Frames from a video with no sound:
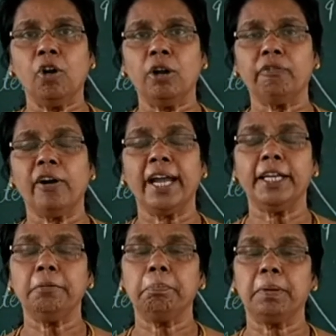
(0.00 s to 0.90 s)
or
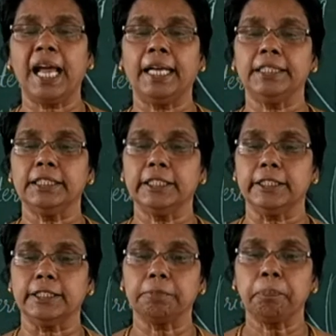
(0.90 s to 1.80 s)
fine
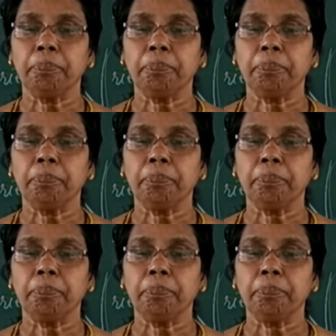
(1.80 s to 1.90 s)
branches,